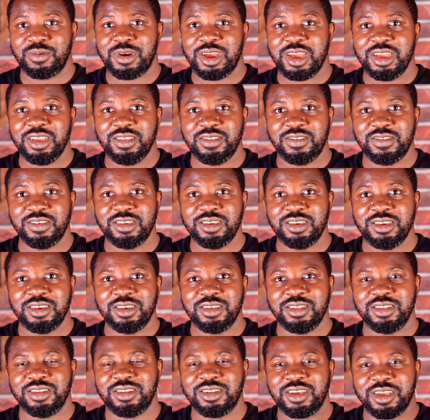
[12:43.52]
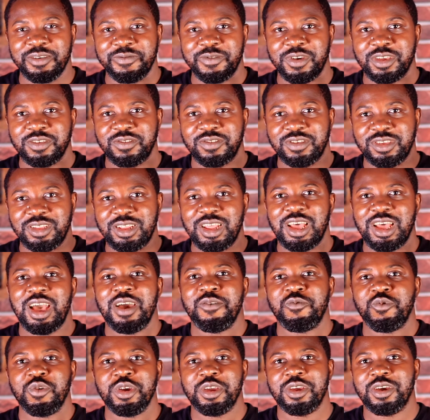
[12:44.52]
right? The diversity in
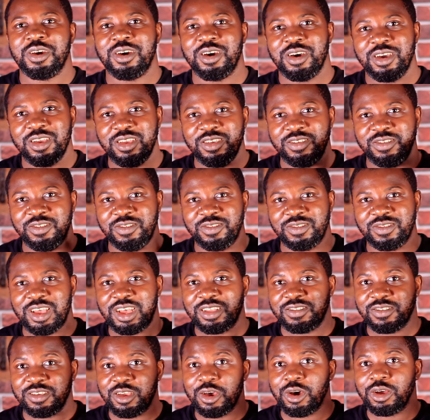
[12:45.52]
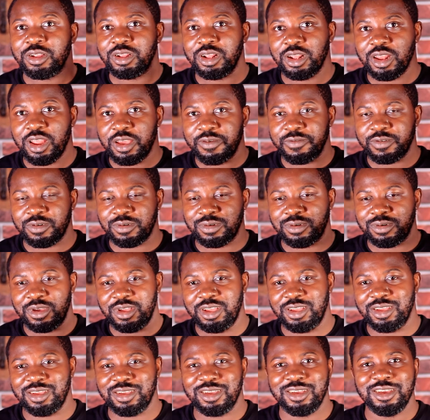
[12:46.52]
Africa is at God level.
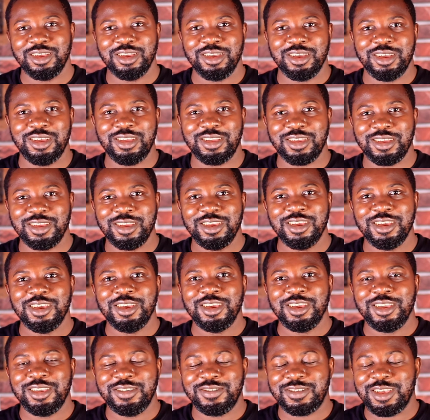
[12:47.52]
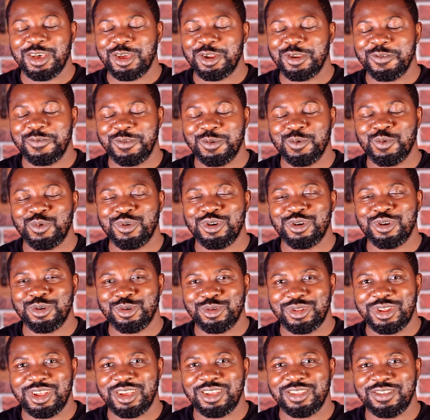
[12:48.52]
Is out of the
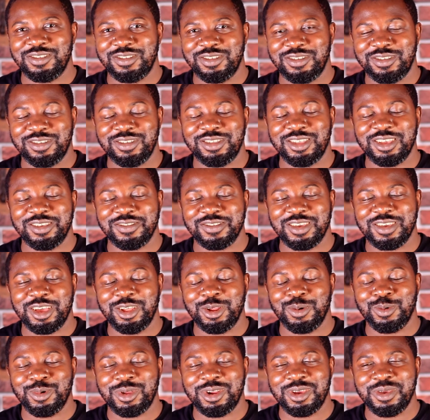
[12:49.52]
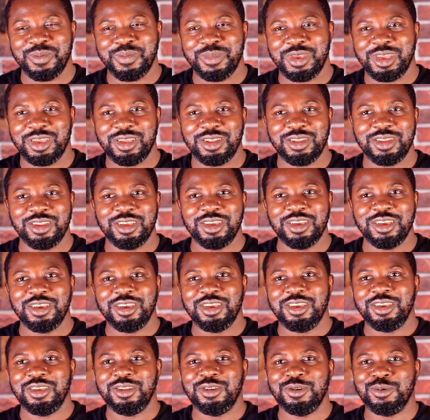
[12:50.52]
world. That's kind of what I mean.
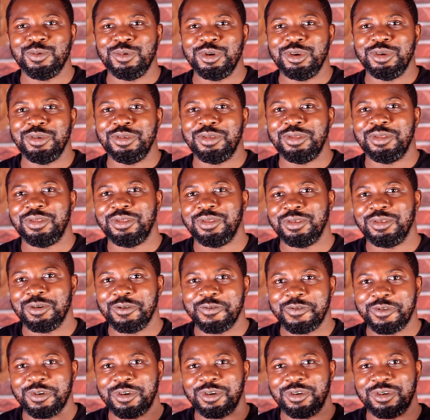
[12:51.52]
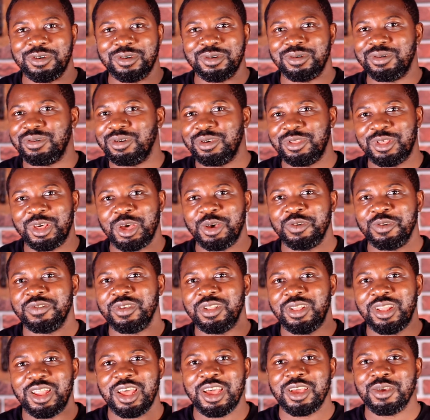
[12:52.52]
With over
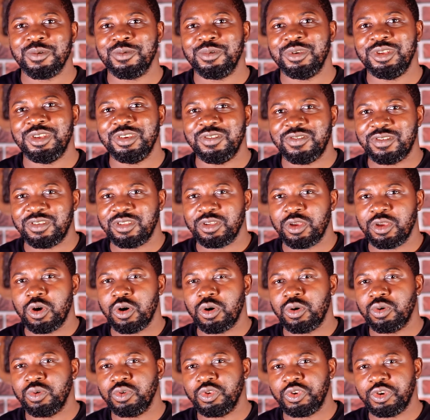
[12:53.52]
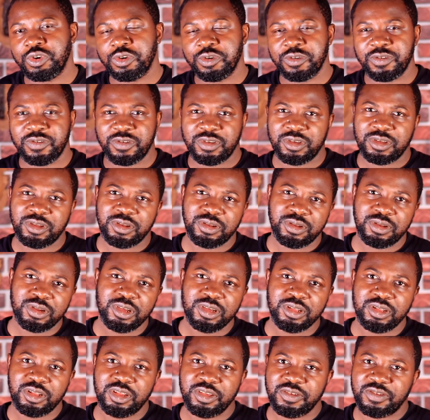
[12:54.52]
1,000 languages and cultures and
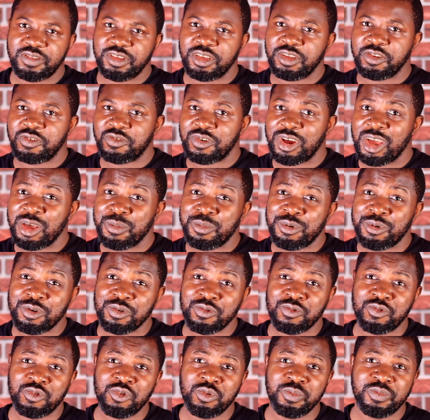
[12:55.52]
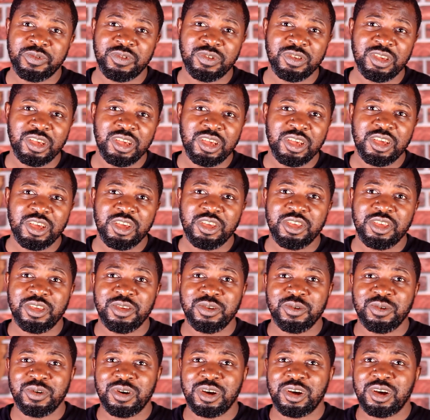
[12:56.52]
distinct tribal groups,
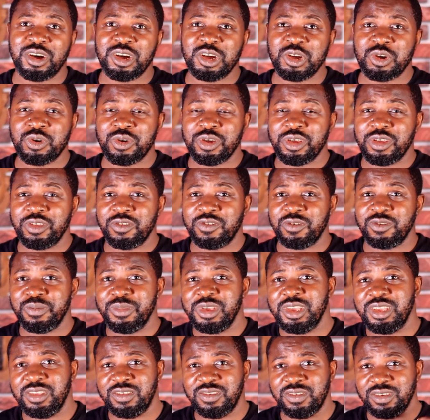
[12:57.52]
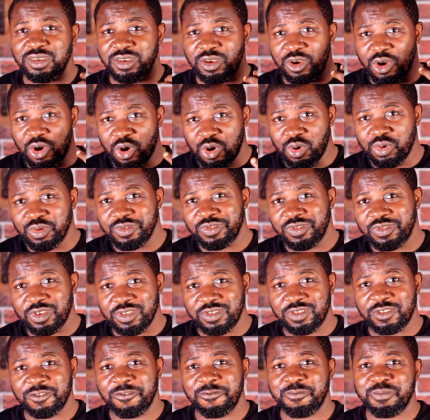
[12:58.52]
you are going to meet all
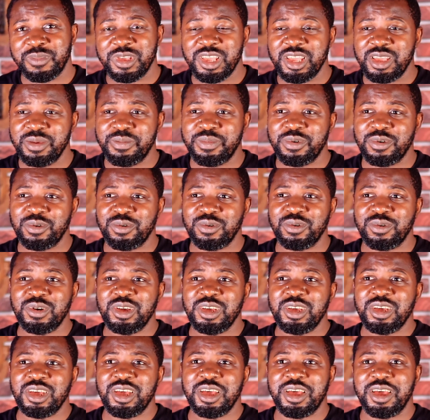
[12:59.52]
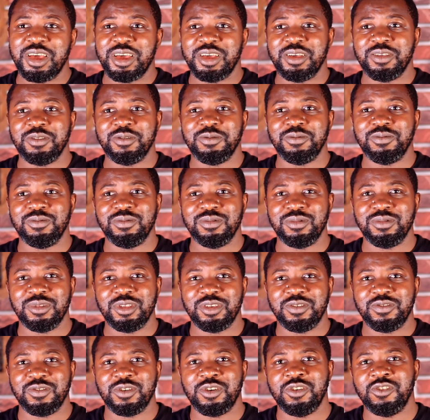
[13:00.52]
sorts of people, and
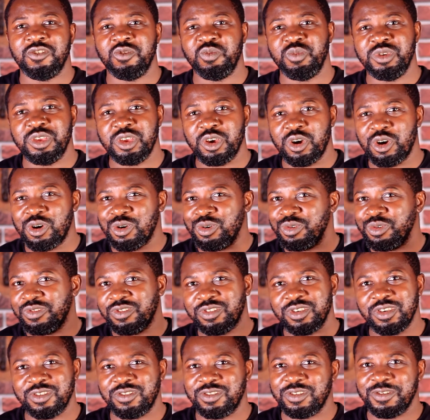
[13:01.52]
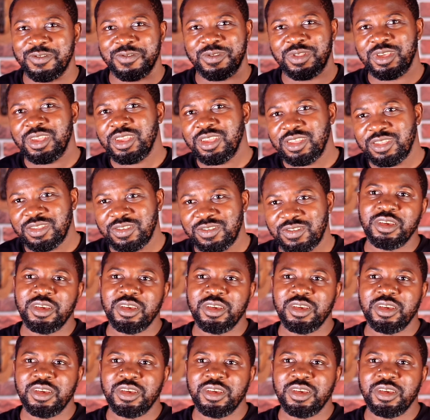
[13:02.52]
there's going to be all sorts of things.